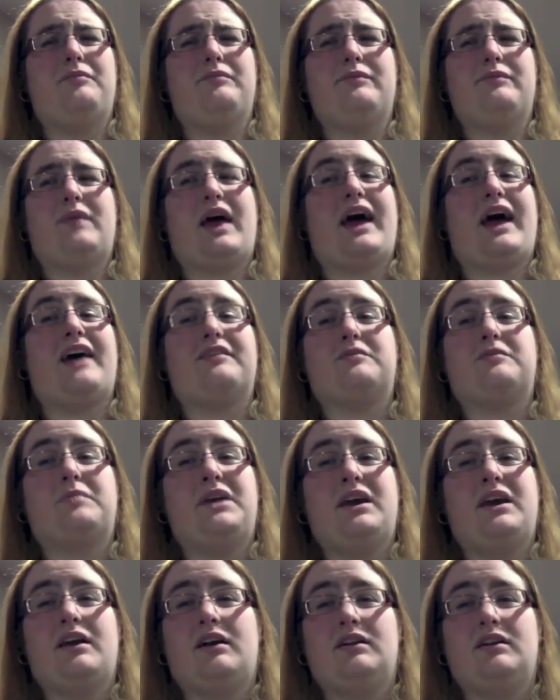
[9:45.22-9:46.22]
ask
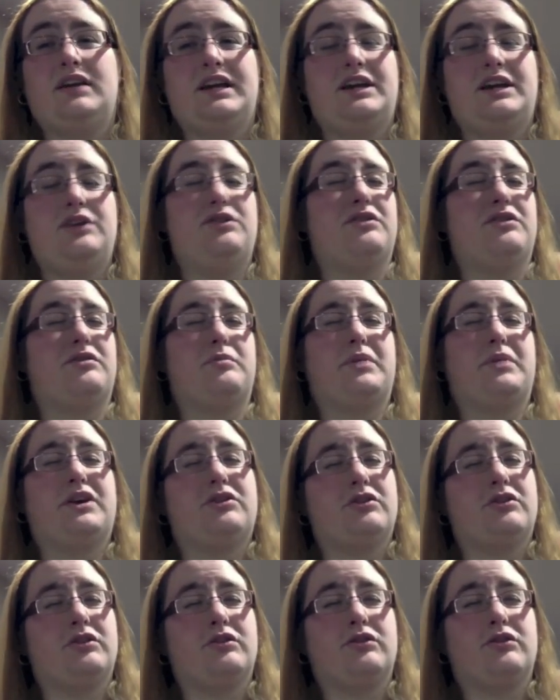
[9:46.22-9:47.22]
me and I'll link you to some
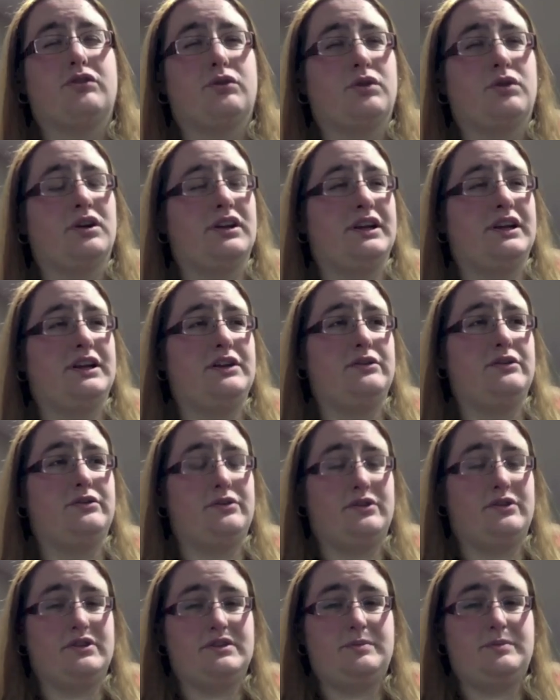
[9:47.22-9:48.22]
pictures, or I'll link you to
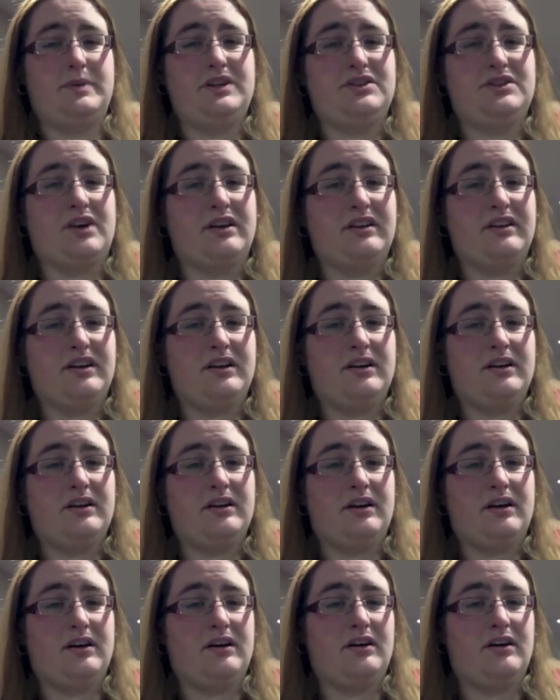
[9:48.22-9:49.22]
the speech I did
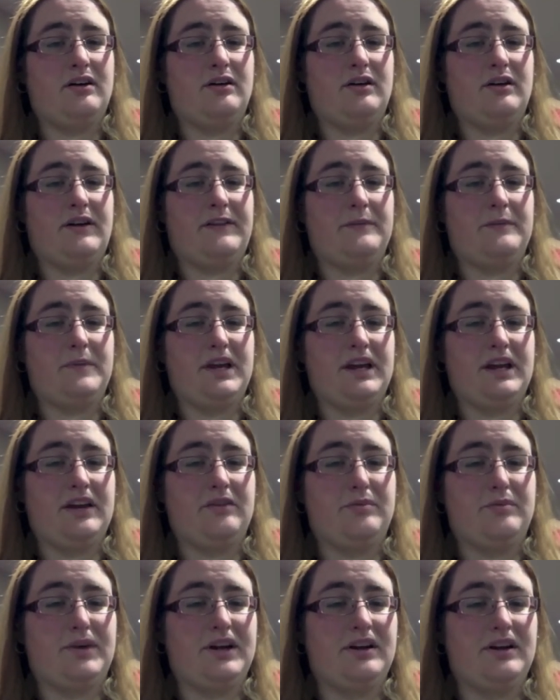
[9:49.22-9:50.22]
at the beginning
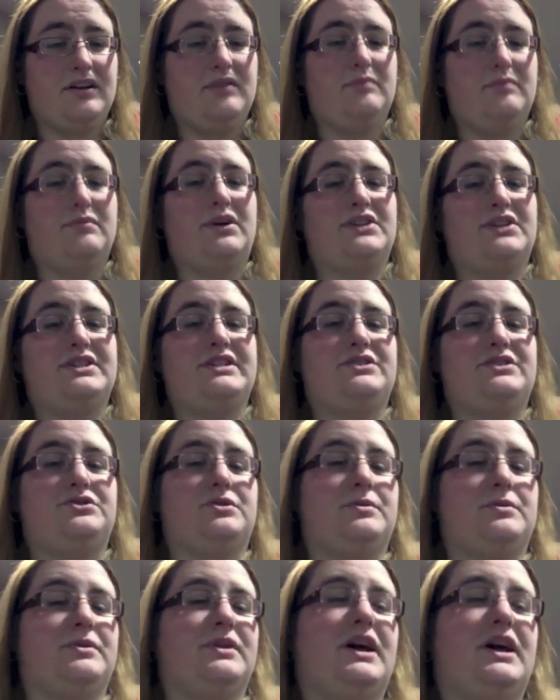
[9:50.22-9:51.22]
of my Monty's
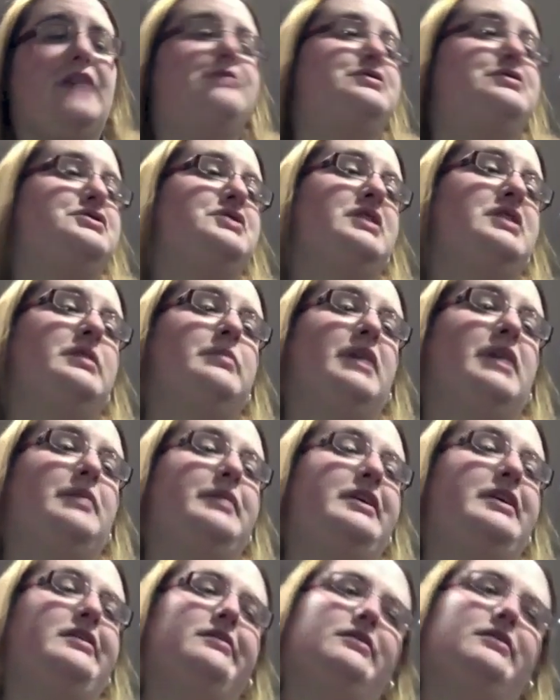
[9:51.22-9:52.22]
Tribute live stream. I
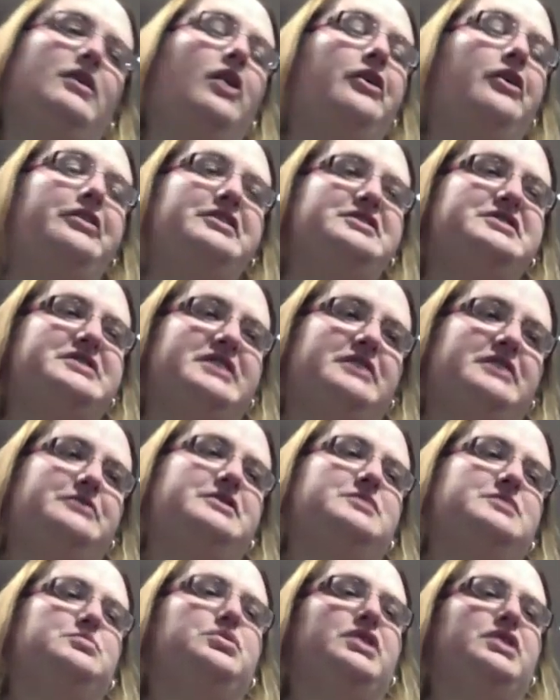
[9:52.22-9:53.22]
mean, all this stuff
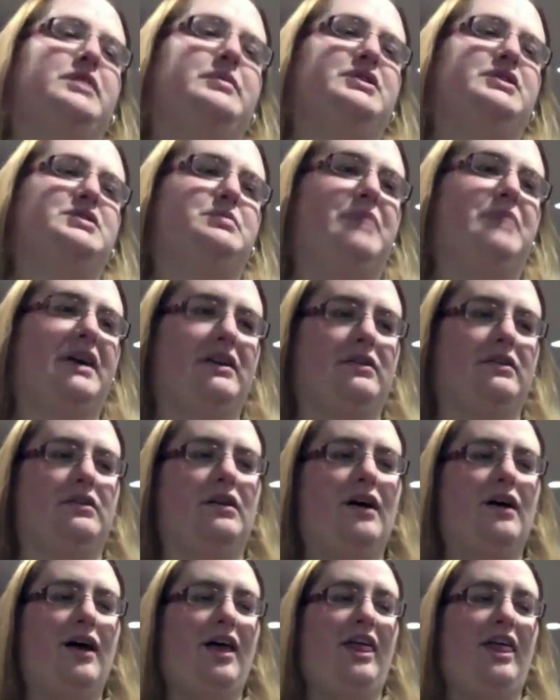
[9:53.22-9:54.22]
has pretty much been
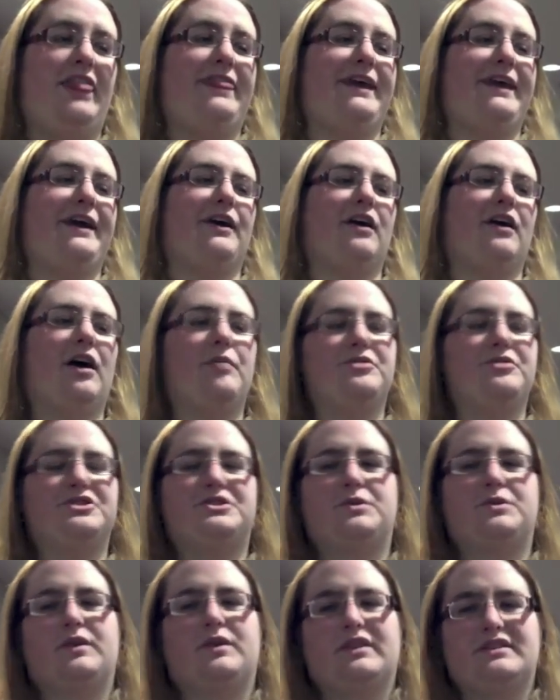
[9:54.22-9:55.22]
there. I'm just
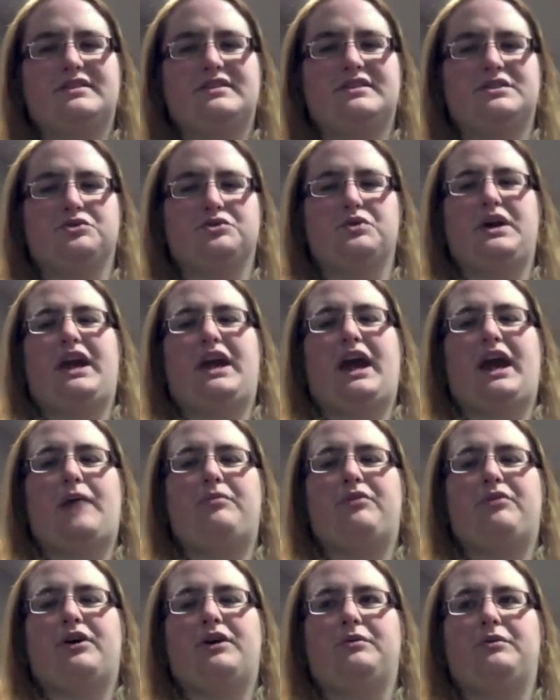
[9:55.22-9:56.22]
doing this as a recap
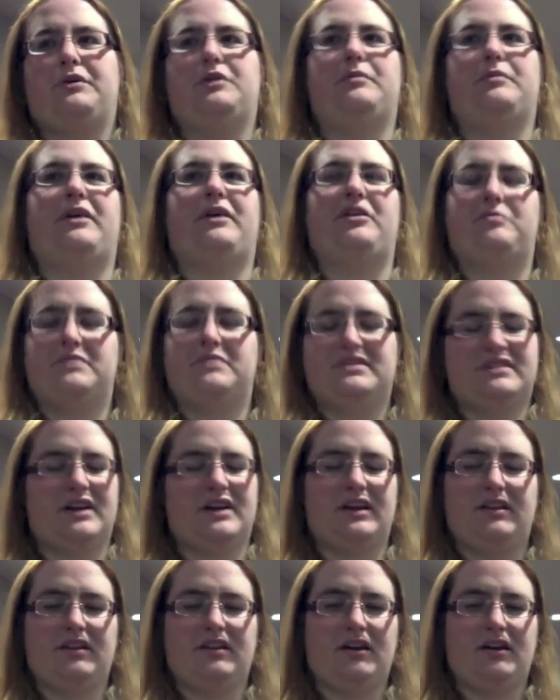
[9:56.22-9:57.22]
for anyone who may have missed
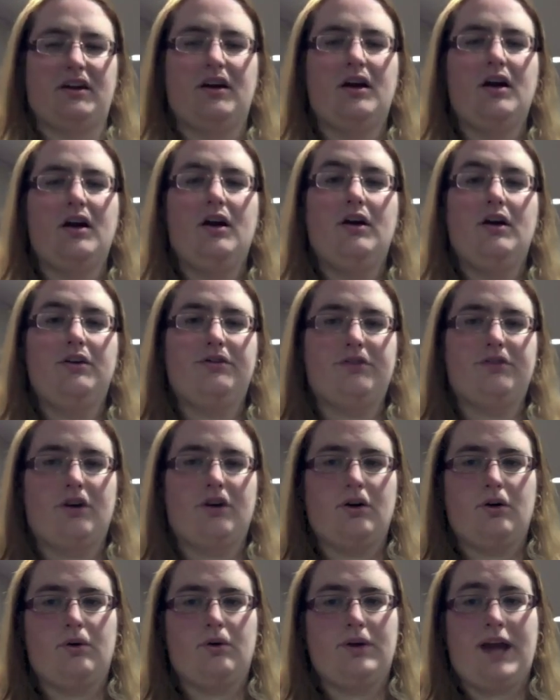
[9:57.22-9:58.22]
anything.
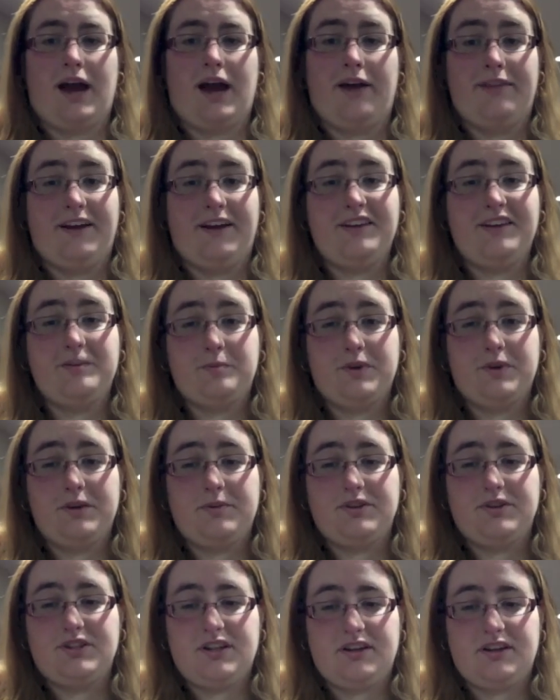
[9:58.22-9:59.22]
So yeah, that's pretty
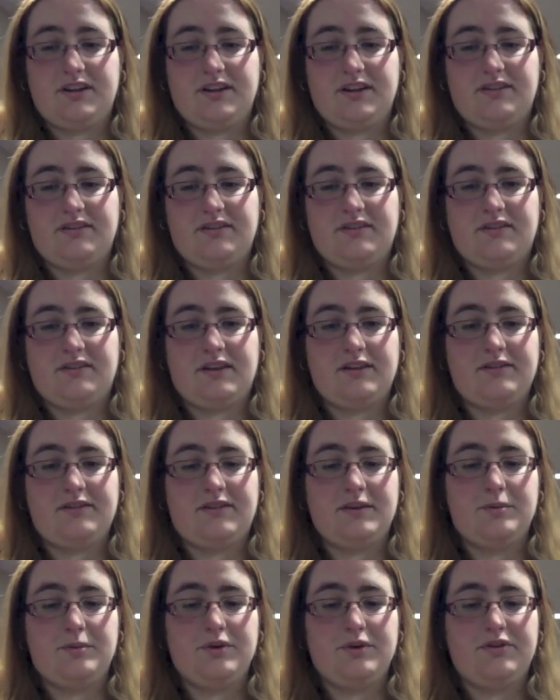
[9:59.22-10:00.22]
much it. That's
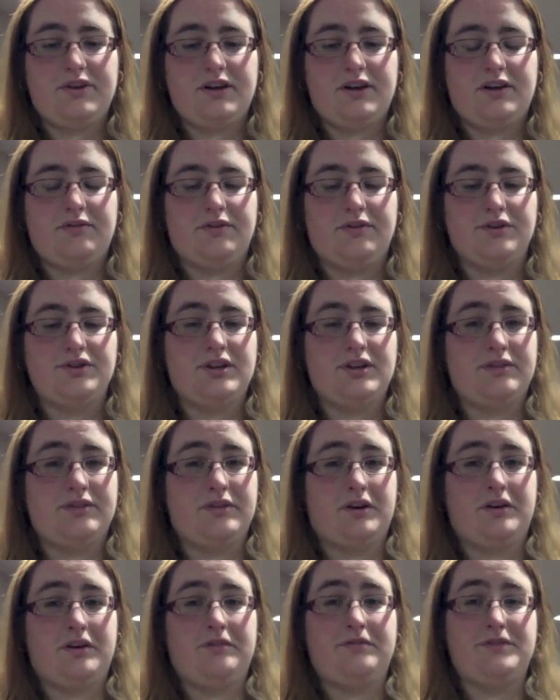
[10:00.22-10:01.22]
the abbreviated version. I've
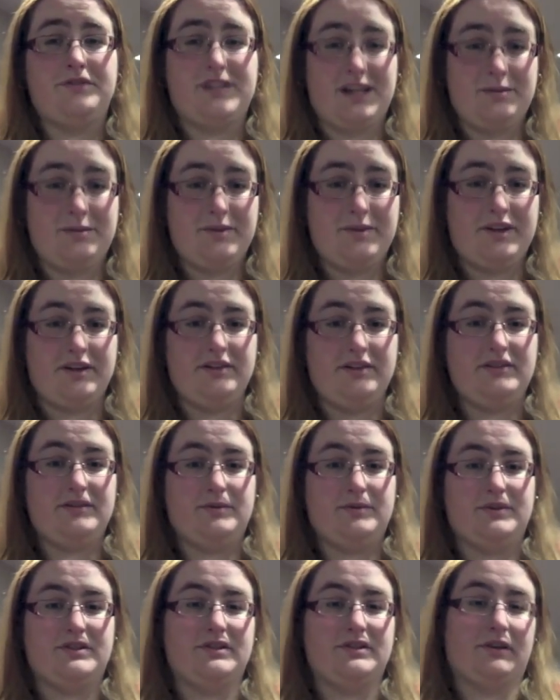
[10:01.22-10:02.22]
gone on for 10 minutes,
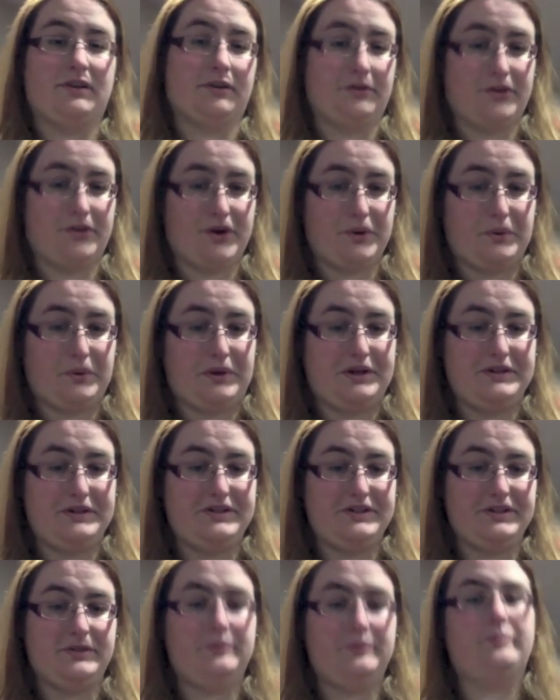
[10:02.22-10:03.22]
which is longer than I wanted
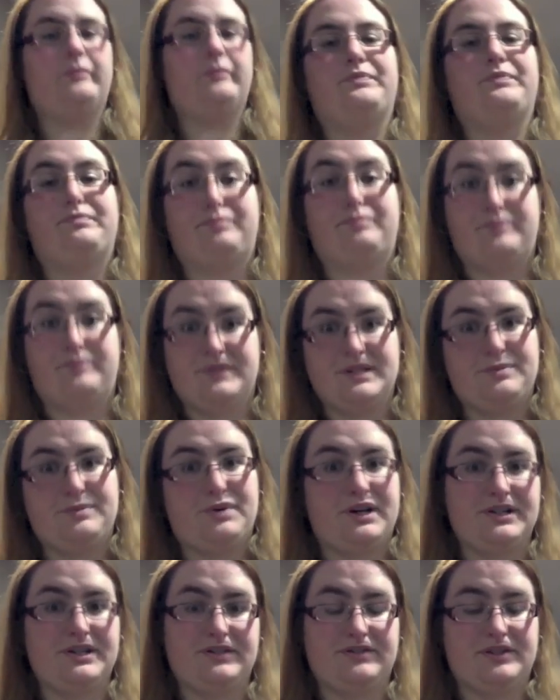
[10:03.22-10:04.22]
to.
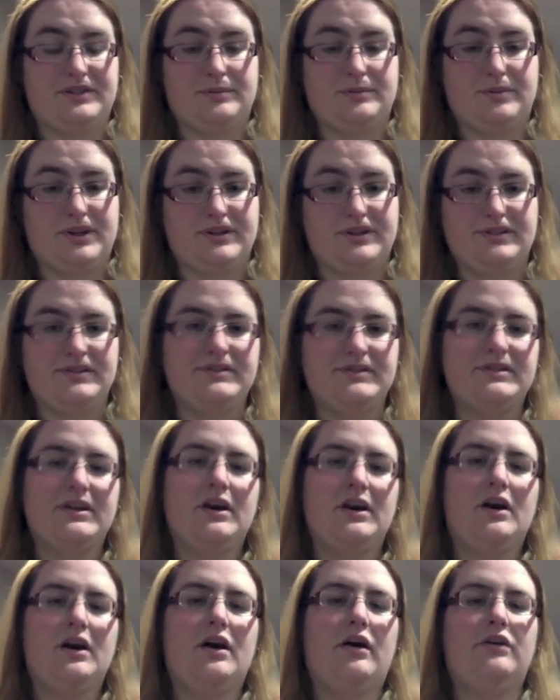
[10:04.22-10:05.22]
Surprise of surprises.
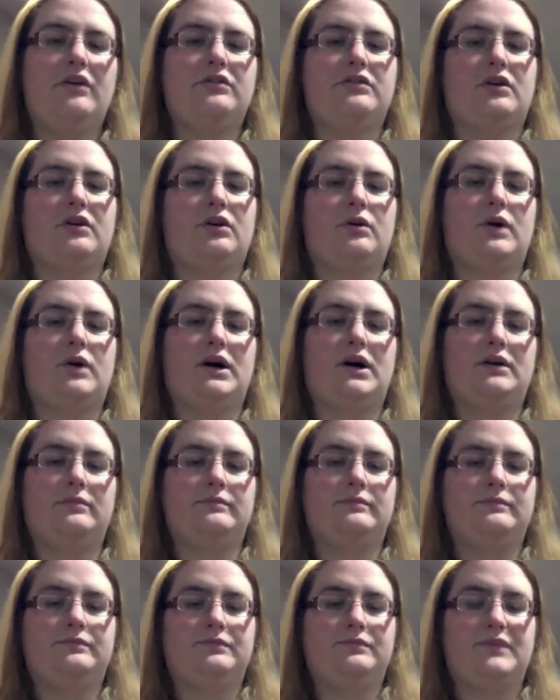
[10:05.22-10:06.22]

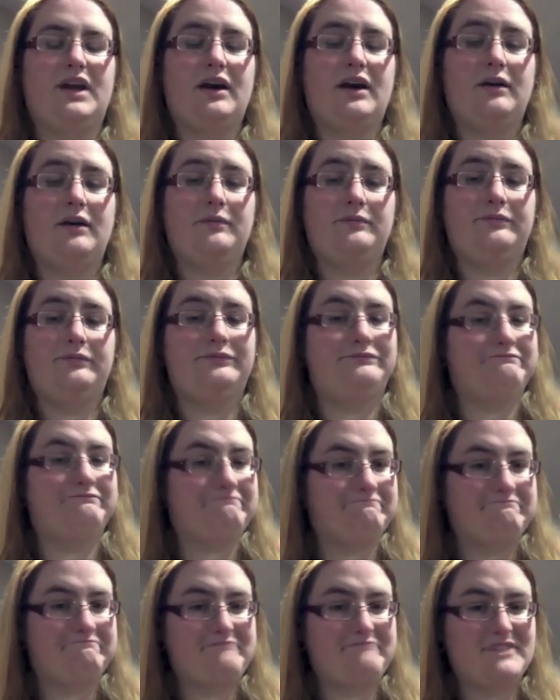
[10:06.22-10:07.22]
So yeah,
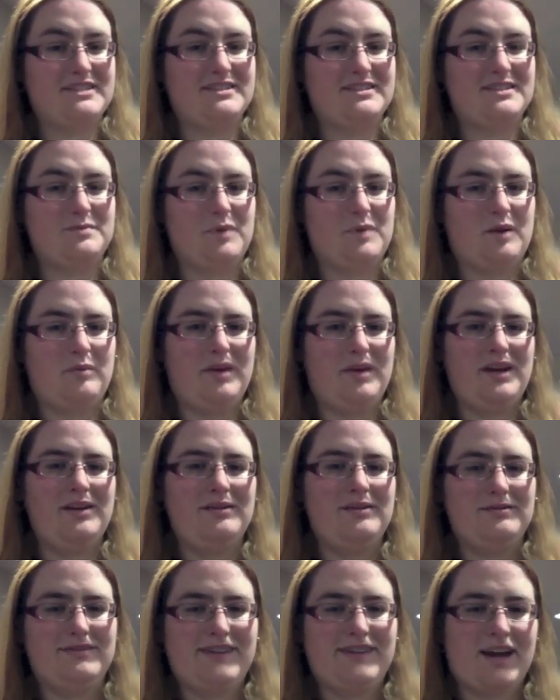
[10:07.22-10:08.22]
this has been me,
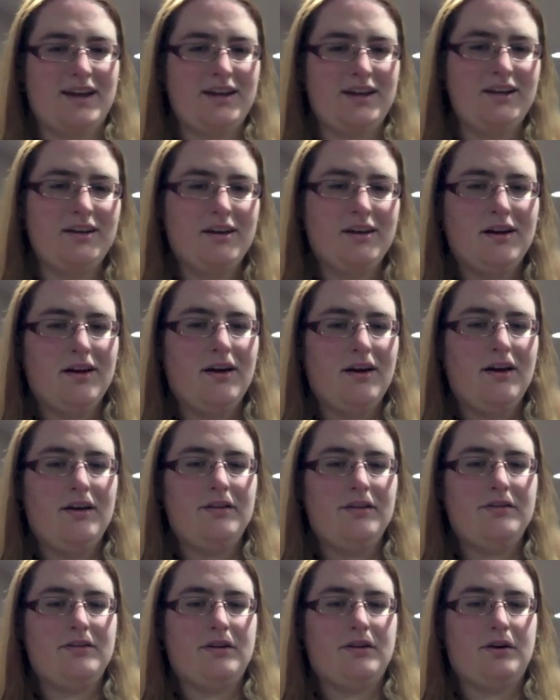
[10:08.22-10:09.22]
Danny.
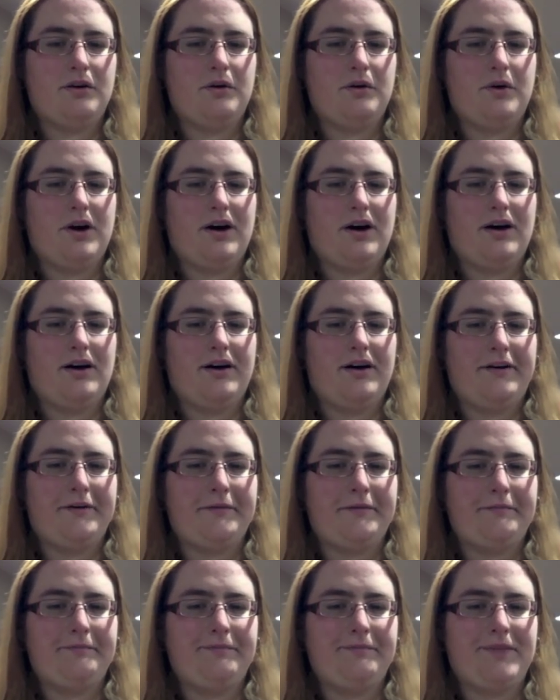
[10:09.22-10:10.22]

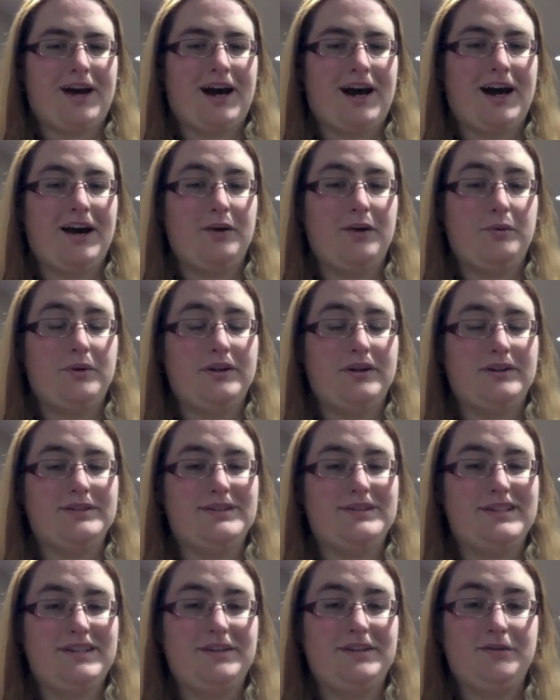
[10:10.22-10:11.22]
So I will
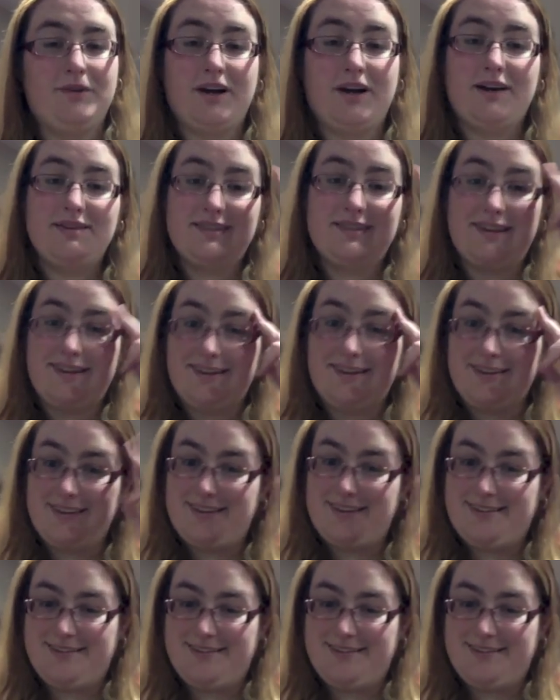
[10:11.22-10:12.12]
see you guys later.